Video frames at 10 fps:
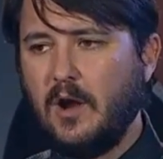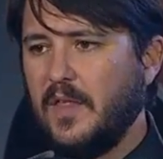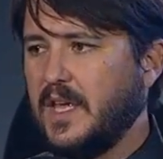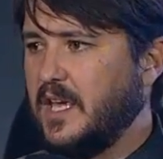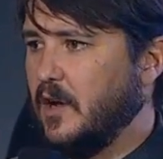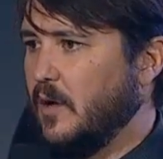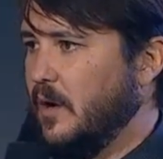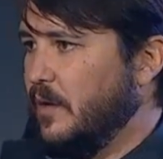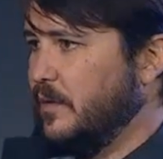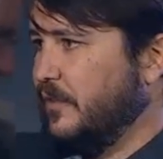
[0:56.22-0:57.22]
the
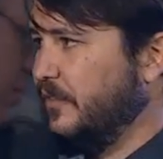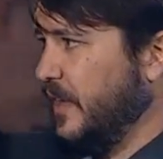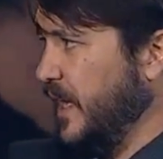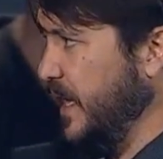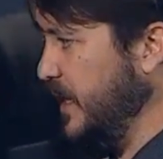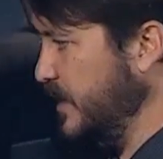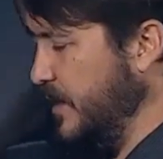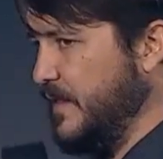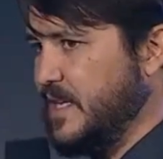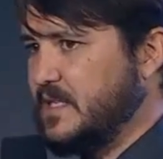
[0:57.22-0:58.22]
heroes in
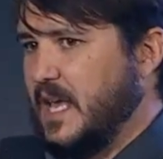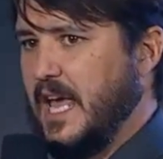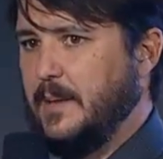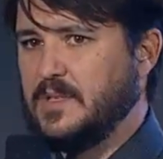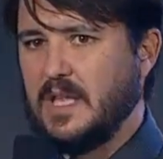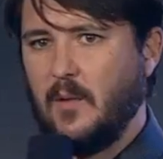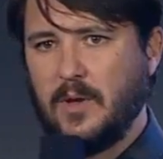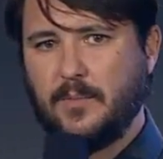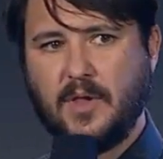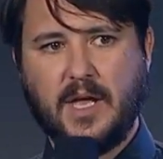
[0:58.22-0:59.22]
these games that we
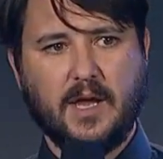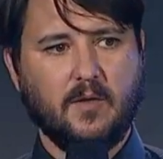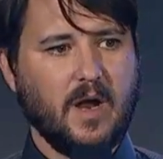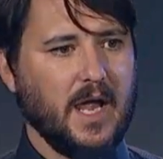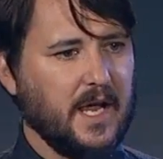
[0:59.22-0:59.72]
play, right?